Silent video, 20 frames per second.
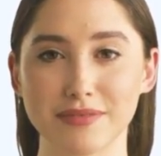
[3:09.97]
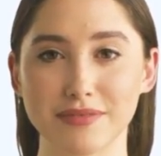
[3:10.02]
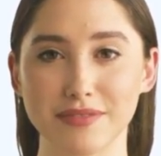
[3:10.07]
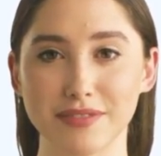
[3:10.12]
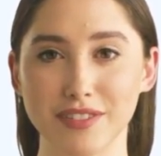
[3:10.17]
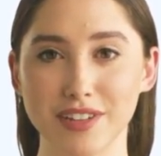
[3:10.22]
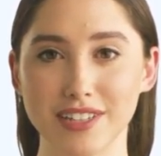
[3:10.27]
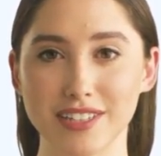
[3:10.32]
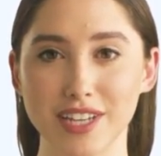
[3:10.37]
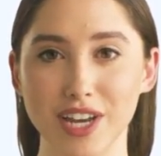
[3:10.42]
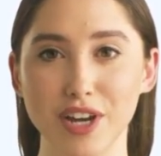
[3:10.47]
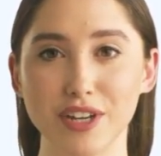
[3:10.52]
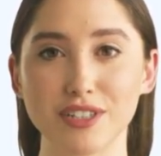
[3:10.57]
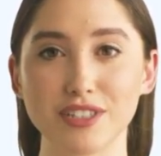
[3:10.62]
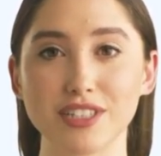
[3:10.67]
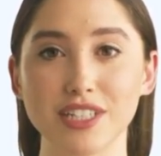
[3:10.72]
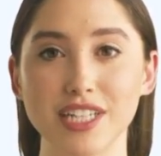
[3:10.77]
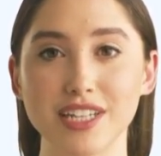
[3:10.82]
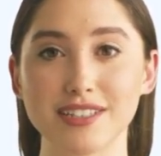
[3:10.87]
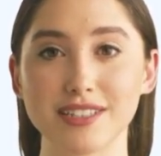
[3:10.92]

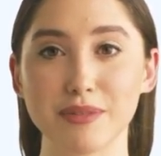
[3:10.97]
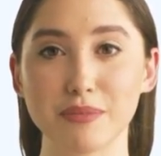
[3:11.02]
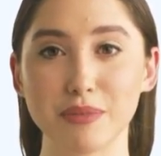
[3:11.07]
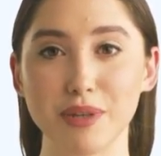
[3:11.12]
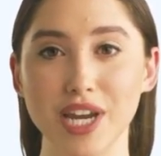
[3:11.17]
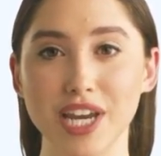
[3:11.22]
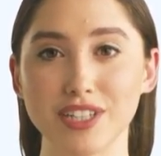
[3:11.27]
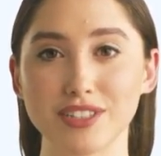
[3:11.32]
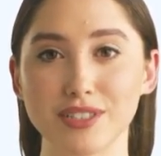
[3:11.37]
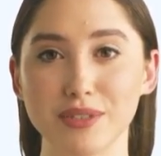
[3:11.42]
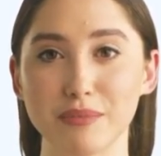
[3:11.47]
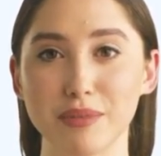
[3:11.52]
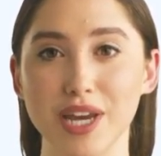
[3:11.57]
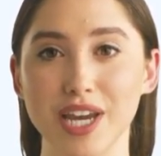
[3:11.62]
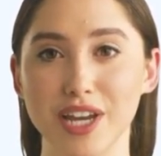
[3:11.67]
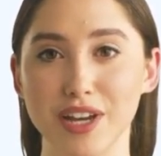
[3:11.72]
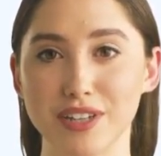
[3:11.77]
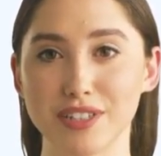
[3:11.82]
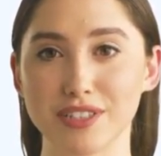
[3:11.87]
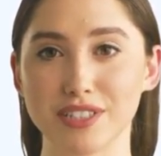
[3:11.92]
Physiology is a branch of
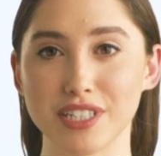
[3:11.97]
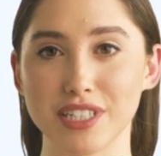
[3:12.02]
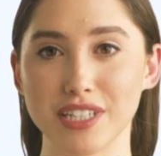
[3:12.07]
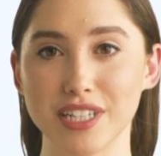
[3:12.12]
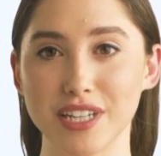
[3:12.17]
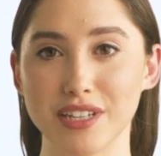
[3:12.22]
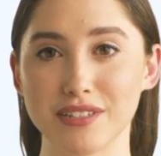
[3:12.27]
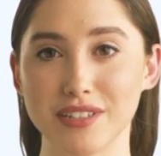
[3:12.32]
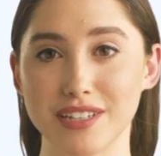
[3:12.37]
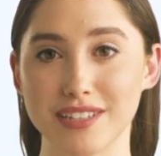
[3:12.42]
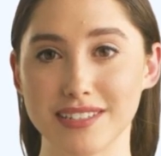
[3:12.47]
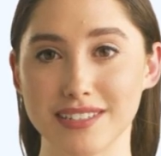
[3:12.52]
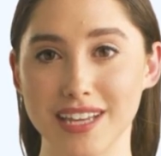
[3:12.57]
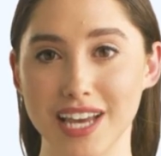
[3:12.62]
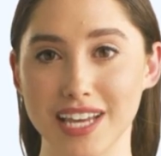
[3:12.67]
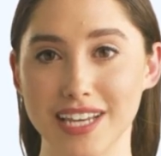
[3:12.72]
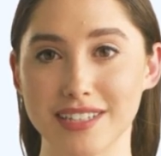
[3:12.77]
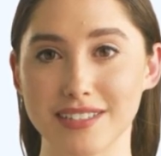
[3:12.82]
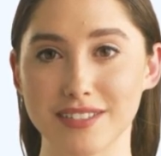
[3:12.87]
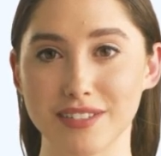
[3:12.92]
biology that
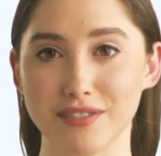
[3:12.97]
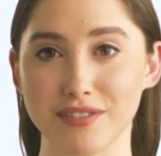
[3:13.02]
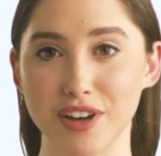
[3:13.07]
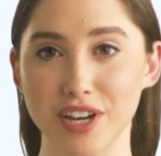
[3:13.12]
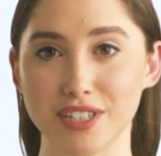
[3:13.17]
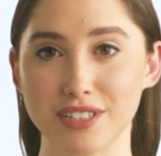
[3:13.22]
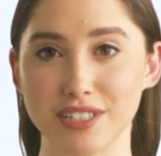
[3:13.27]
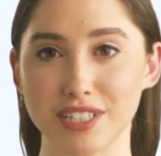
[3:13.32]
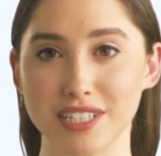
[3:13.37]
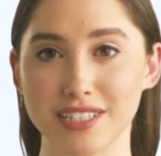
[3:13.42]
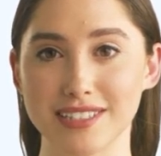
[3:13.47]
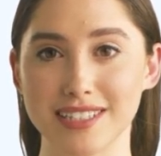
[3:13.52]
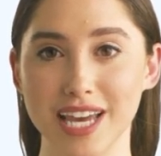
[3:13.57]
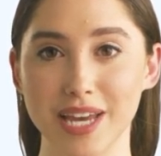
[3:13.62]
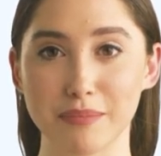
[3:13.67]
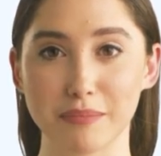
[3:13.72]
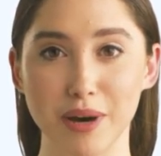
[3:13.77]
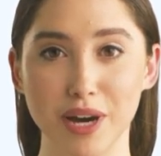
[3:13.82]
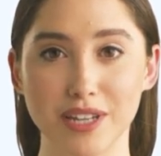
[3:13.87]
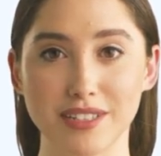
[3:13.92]
studies the functions
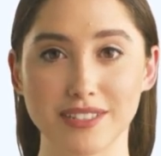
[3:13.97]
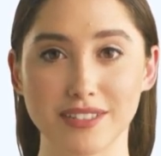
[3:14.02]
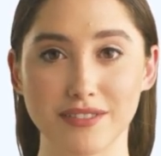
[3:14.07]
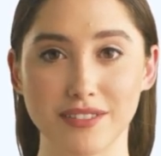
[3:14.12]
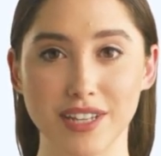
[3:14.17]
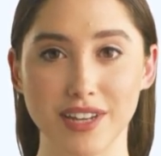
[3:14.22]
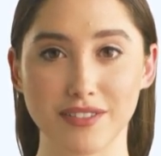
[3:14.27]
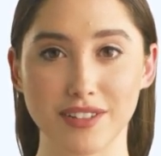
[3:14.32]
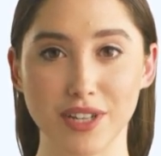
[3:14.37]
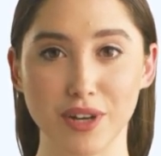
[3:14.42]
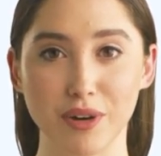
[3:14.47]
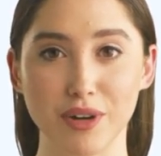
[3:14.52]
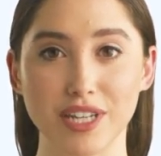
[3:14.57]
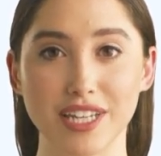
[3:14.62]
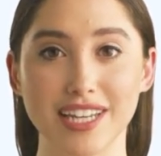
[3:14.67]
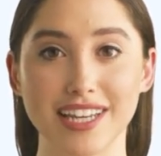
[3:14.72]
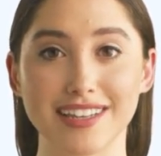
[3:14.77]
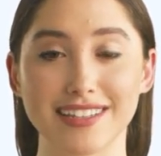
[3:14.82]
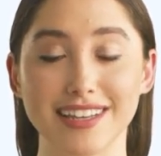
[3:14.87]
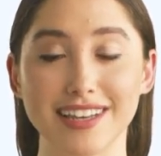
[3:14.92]
and parts of living
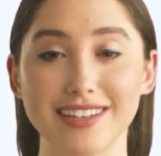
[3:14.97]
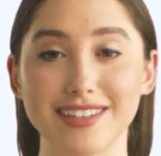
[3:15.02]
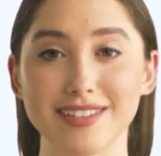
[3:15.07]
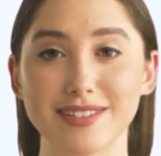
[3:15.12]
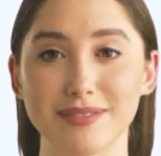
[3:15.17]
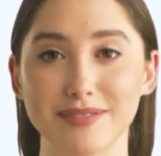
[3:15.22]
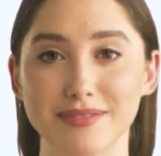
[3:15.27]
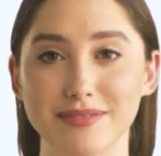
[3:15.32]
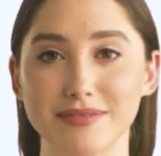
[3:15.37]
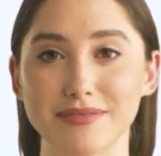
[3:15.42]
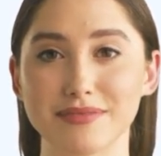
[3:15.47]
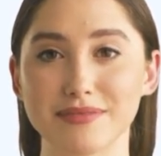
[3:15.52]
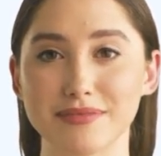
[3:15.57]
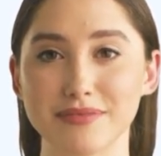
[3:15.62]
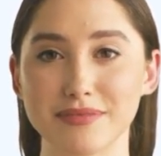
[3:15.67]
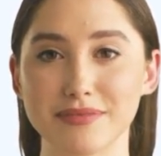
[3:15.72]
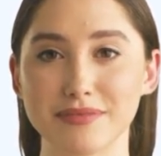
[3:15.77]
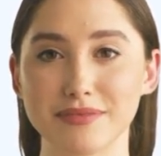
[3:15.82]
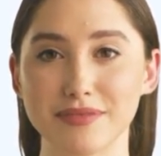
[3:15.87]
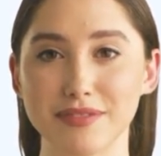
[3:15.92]
organisms.
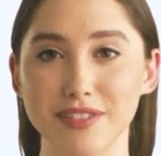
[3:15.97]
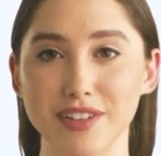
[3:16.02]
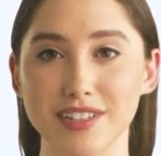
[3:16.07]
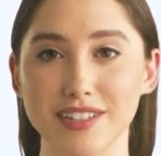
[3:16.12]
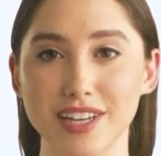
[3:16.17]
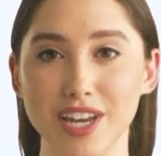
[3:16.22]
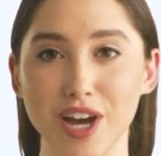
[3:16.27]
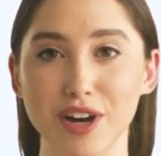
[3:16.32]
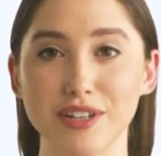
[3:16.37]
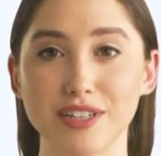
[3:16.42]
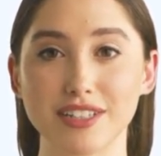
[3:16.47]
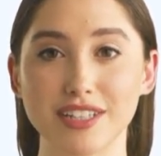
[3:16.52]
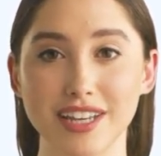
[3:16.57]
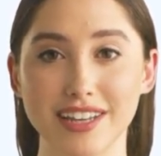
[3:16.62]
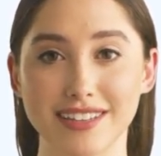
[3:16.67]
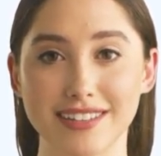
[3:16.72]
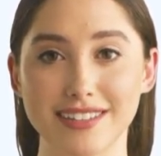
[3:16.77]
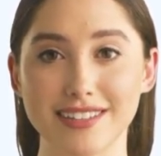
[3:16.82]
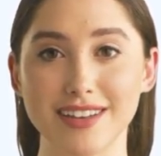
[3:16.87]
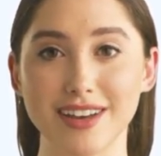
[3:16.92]

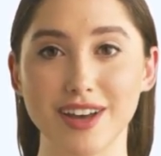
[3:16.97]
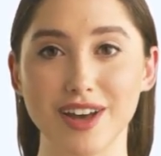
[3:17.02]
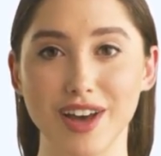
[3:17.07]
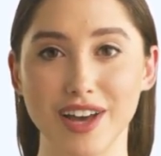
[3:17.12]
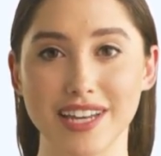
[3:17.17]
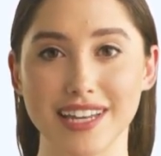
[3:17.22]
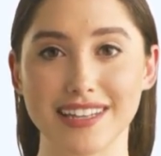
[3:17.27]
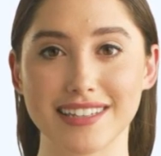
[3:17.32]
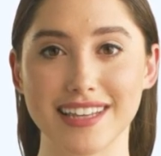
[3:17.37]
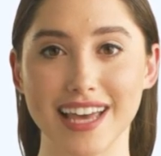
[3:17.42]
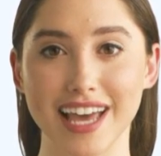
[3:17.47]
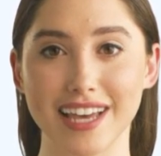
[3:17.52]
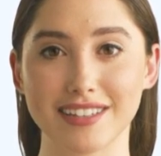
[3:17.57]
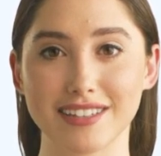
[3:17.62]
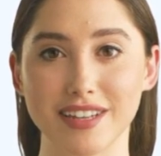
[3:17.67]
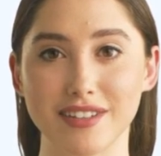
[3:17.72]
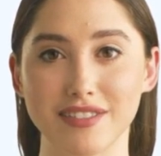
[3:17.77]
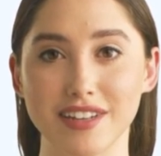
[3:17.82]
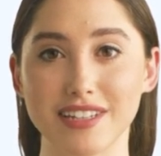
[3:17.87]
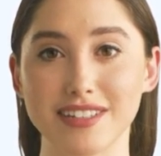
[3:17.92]
Physiologists' early
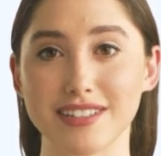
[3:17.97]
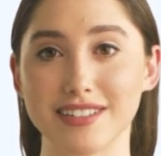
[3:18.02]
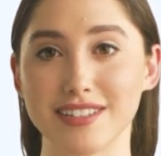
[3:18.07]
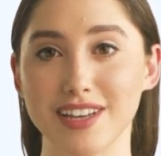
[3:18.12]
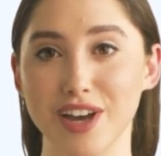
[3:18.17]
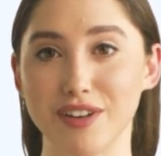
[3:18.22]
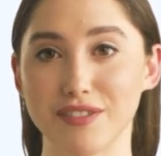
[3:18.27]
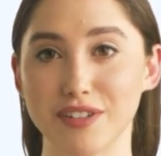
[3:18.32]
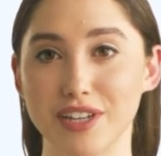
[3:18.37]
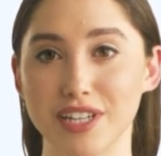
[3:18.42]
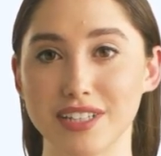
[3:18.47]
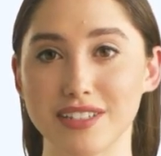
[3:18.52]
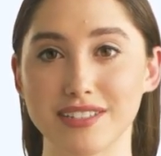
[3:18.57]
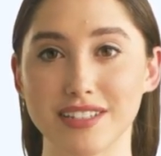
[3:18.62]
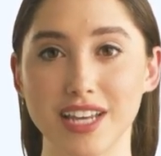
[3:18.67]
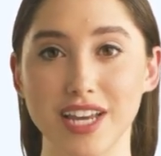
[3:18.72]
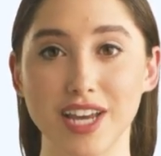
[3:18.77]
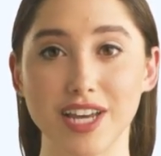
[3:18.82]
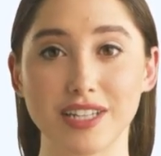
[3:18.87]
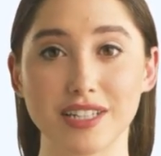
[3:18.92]
scientific discoveries
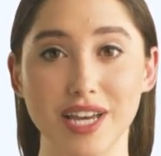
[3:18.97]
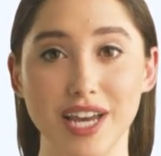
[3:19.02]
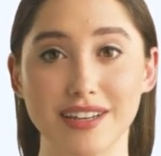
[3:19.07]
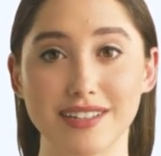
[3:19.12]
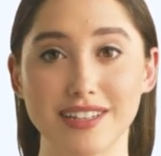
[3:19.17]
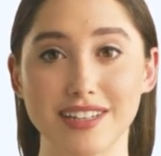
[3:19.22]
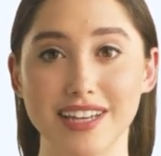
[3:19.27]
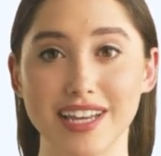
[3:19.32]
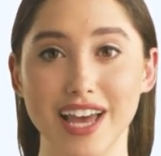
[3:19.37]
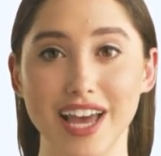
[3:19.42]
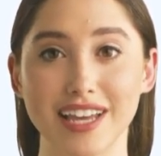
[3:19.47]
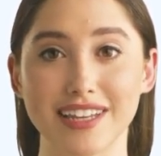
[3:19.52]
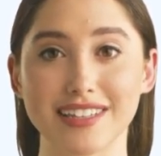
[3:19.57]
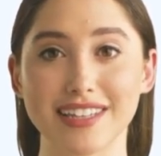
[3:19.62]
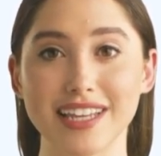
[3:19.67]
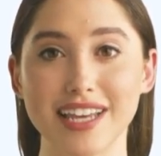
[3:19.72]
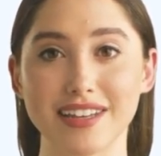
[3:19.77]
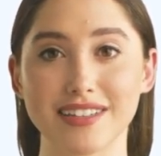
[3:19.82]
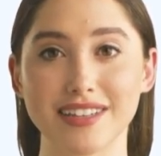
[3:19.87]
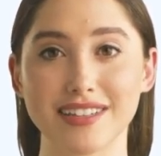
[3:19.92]
led to the
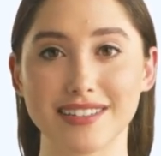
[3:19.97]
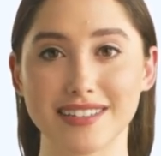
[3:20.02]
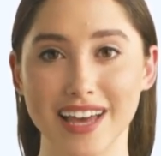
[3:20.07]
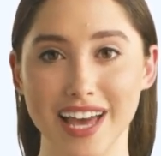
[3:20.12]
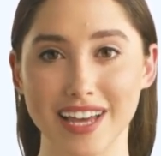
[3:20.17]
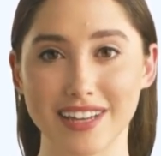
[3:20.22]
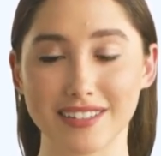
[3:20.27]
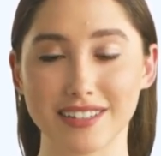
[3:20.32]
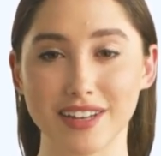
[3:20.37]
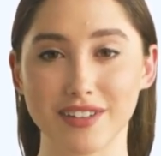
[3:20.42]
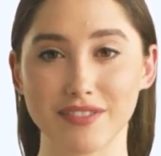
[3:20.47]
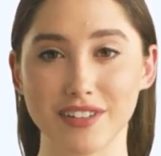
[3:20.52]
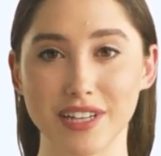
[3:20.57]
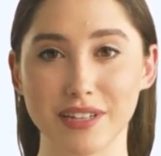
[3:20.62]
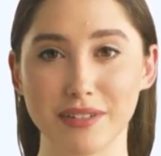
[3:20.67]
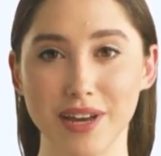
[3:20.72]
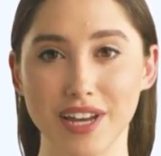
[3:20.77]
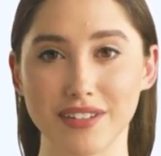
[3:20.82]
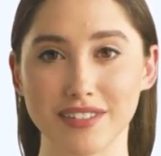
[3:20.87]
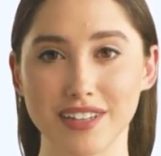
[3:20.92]
idea that scientific
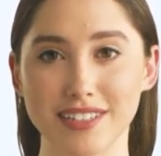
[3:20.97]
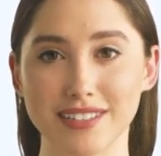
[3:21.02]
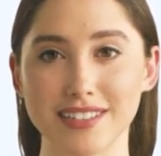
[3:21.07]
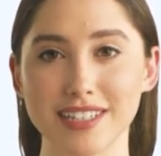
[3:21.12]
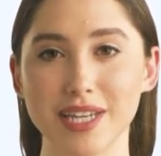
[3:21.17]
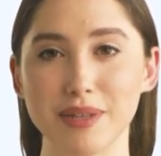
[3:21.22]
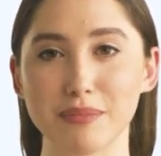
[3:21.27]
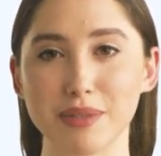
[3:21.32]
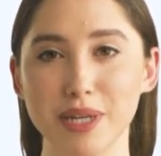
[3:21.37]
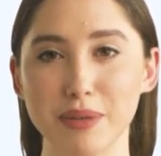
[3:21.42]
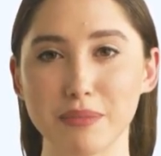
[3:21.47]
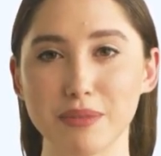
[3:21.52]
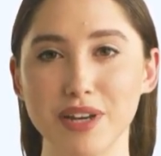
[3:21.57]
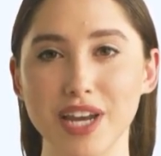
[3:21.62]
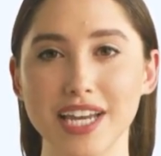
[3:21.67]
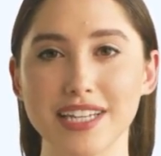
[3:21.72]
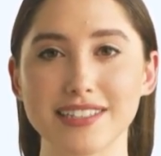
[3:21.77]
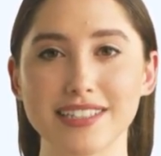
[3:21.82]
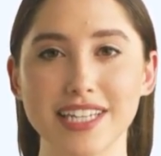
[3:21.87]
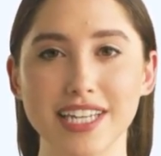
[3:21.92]
methods could be
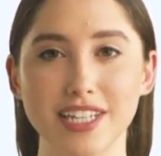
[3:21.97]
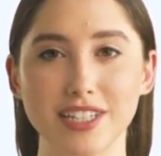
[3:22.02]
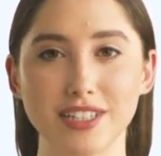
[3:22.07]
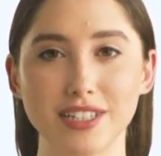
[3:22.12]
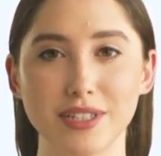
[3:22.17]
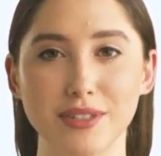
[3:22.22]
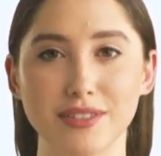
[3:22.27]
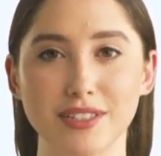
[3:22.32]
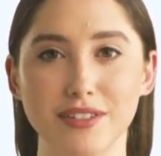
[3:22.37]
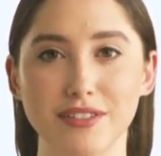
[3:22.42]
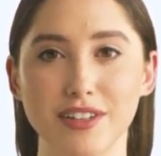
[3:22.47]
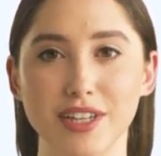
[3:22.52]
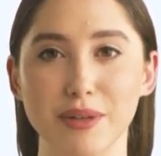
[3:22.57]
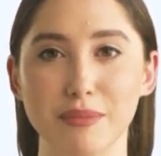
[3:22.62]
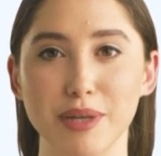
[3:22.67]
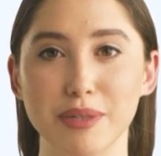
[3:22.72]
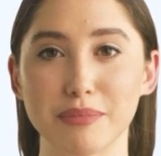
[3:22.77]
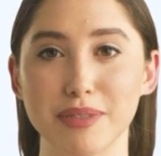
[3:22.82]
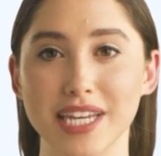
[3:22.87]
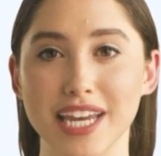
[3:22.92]
applied to issues of
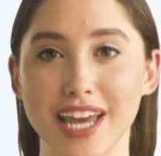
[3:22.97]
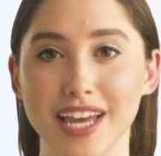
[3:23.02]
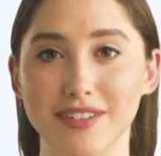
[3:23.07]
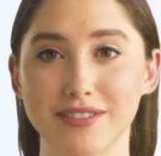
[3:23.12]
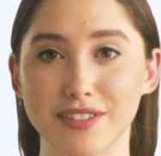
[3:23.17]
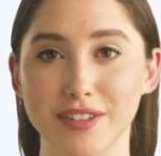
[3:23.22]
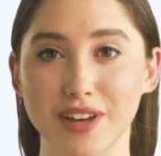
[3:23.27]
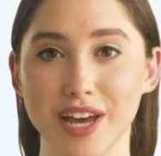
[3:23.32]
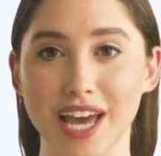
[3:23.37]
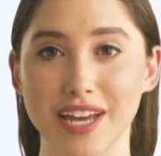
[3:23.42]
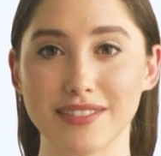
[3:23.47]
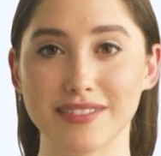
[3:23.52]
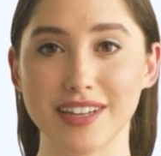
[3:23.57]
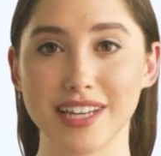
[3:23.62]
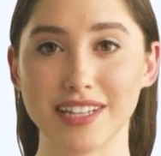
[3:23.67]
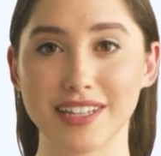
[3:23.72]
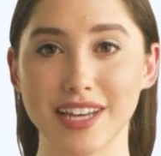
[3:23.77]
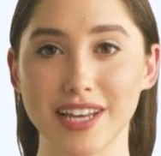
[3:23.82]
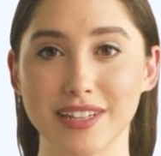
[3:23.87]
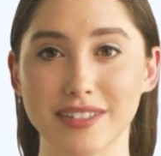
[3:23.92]
human behavior and
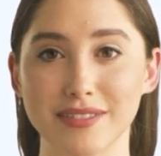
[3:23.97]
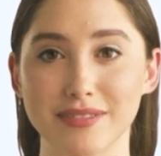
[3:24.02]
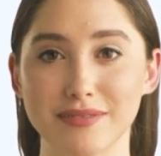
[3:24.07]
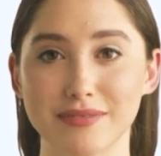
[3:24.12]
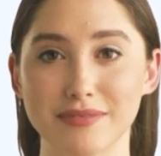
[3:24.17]
thinking.